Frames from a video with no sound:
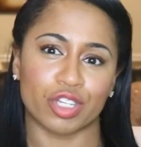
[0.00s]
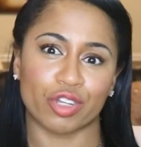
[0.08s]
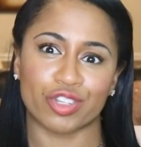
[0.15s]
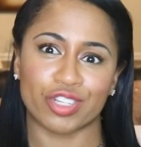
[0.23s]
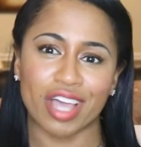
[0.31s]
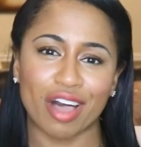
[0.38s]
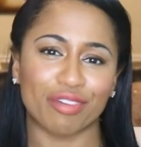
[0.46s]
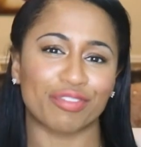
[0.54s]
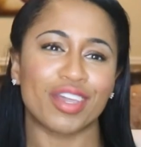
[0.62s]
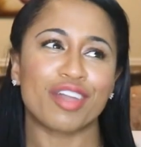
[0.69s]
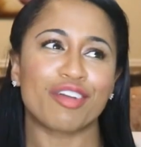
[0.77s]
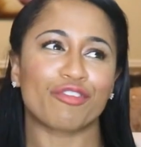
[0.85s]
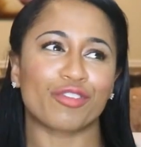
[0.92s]
yourself
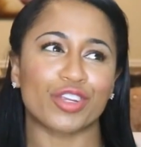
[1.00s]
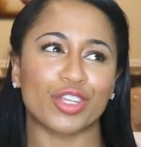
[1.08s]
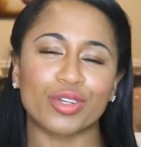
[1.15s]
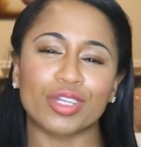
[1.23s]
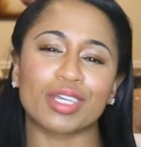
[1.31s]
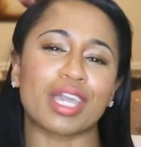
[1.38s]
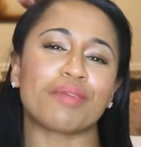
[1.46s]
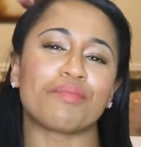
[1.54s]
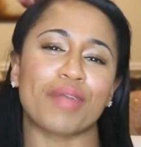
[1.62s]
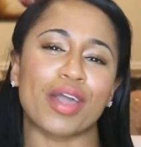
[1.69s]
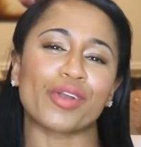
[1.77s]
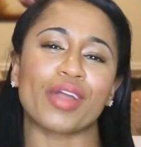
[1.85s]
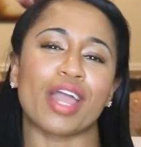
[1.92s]
for you to get
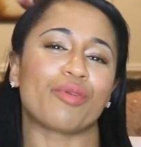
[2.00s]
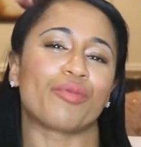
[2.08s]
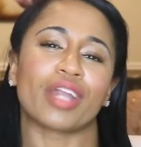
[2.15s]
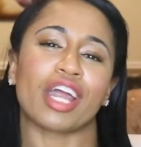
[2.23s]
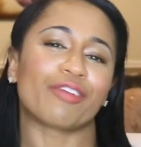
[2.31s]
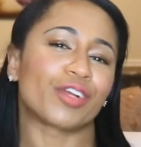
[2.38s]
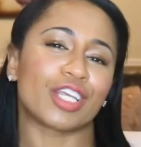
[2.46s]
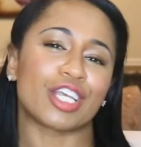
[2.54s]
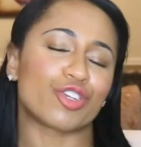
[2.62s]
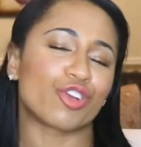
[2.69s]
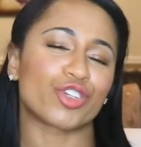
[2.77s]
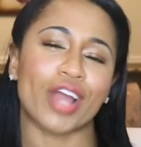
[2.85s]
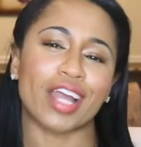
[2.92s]
better at whatever it is
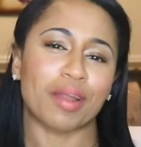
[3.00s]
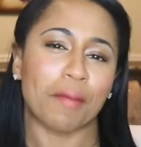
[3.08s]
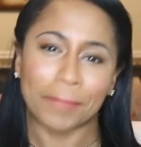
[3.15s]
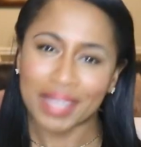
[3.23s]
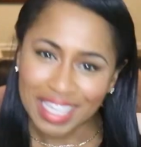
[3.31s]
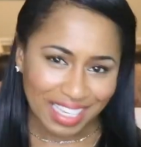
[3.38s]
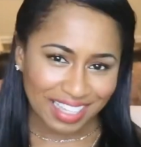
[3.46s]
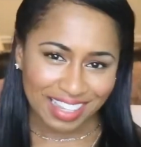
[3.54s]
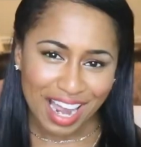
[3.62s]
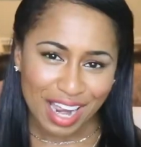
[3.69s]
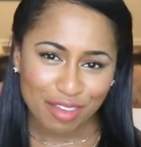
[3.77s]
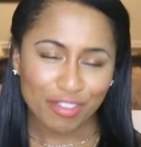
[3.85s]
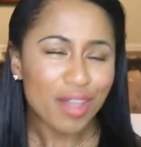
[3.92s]
you're trying to be in
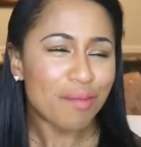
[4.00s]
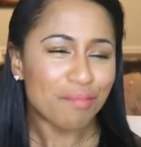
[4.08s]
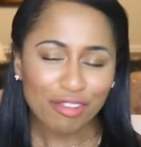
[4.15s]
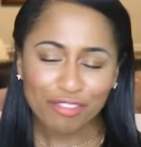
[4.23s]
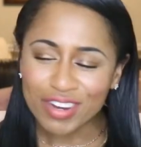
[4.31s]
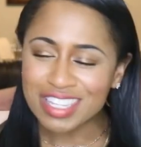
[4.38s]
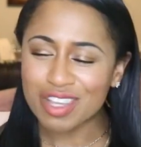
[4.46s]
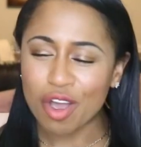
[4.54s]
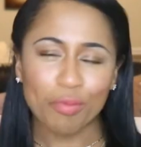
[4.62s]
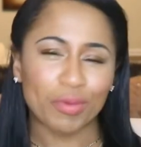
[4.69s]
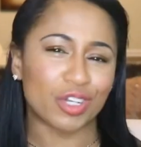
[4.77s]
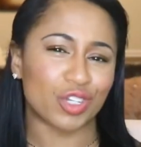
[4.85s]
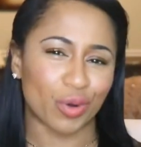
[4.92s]
life. My friends
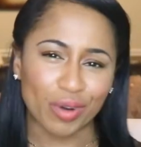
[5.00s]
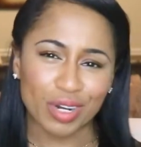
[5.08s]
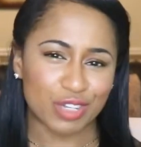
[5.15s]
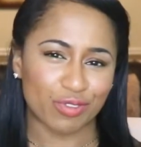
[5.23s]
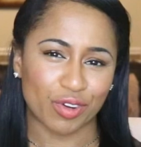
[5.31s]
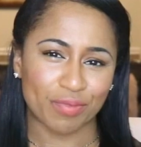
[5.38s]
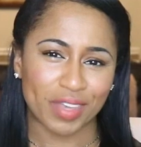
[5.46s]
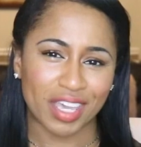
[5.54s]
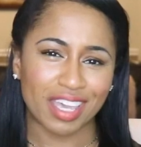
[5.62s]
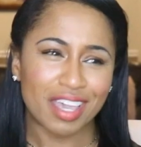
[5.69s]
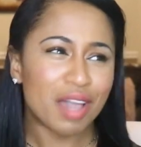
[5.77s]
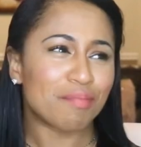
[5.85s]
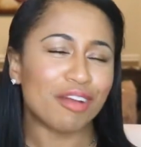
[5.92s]
open doors for
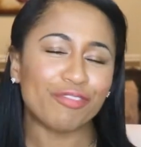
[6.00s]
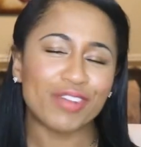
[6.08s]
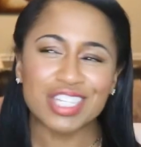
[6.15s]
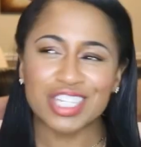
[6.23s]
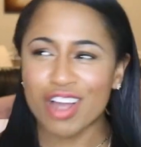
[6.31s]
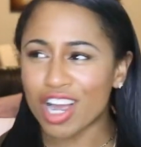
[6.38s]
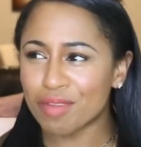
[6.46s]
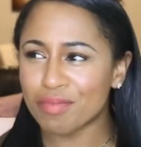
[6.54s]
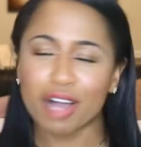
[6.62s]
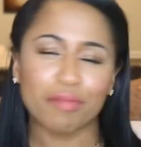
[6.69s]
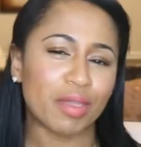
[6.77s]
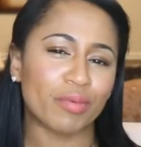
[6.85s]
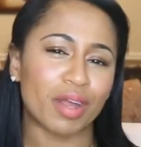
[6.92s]
me. My friends talk
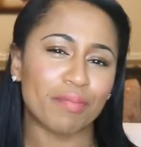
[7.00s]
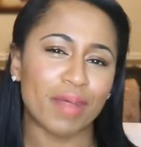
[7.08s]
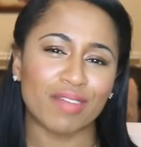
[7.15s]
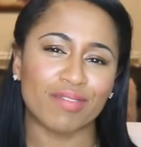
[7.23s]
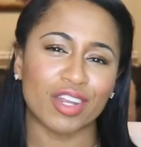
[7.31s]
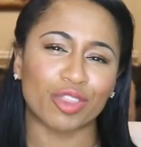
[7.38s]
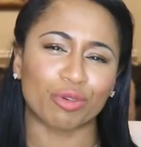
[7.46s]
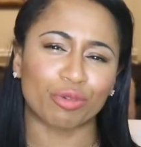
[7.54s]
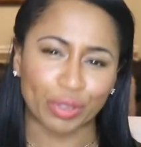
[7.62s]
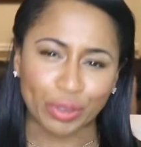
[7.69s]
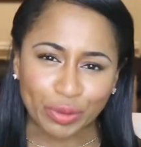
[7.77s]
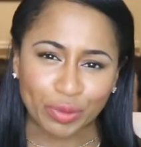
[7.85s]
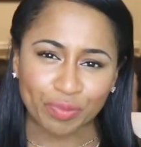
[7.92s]
about me when I'm not even in the
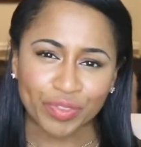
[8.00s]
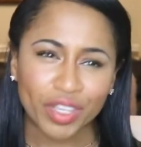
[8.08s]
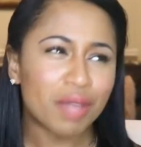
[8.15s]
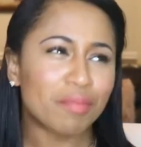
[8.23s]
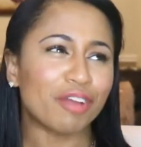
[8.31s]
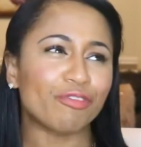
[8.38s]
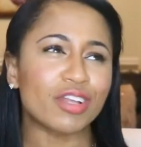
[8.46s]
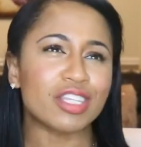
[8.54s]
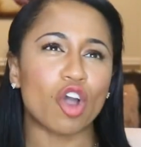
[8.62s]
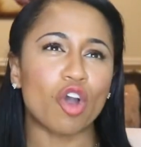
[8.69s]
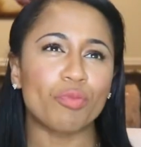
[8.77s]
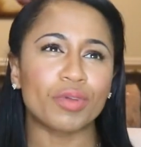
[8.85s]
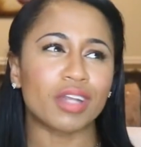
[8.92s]
room. My friends
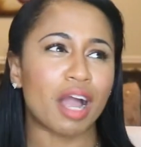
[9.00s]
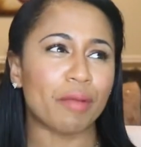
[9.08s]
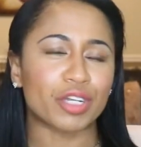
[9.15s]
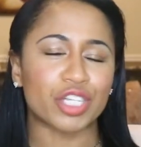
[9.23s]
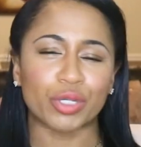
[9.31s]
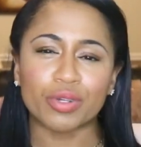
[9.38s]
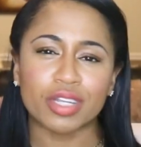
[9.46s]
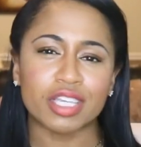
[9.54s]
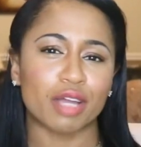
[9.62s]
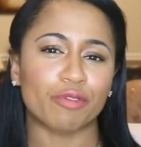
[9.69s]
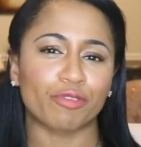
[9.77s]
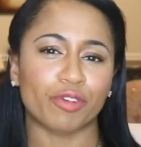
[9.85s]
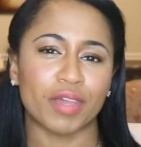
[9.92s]
open opportunities
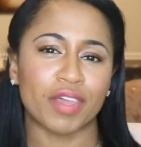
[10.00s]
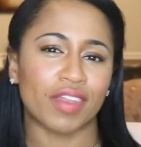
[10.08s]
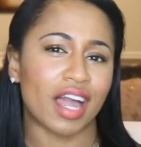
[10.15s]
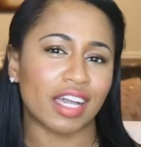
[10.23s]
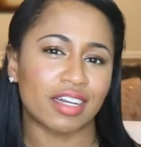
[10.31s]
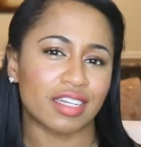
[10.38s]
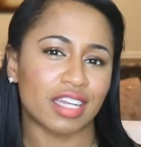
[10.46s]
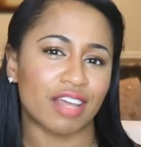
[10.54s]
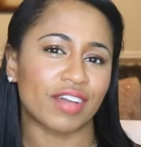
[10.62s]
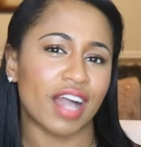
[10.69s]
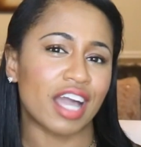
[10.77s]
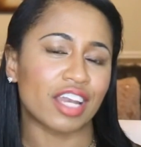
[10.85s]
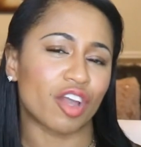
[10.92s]
up for me that I couldn't have
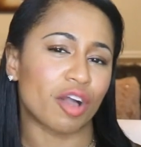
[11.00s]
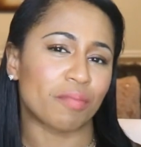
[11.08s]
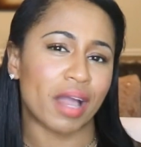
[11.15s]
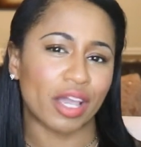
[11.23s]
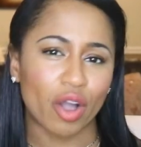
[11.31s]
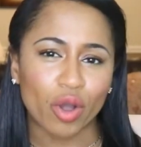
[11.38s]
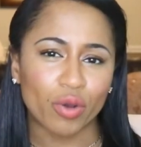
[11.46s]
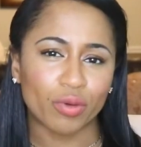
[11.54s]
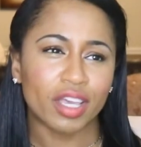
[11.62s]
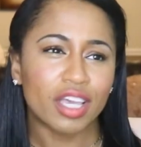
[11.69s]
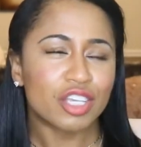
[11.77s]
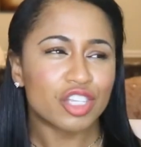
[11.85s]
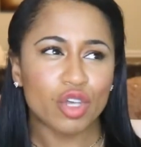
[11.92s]
gotten on my own.
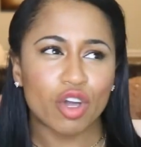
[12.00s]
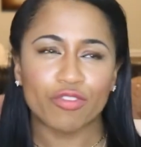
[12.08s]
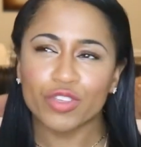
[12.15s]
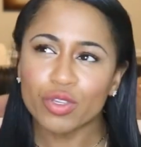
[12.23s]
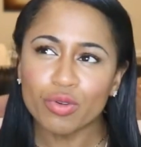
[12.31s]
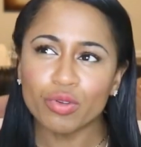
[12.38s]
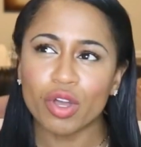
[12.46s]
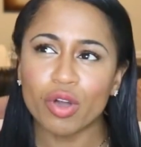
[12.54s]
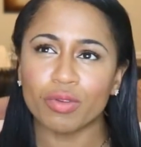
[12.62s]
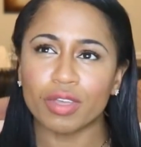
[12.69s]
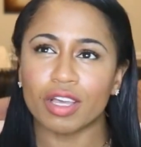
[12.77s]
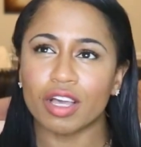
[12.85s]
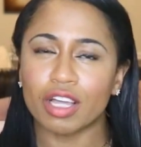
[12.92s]
So if you don't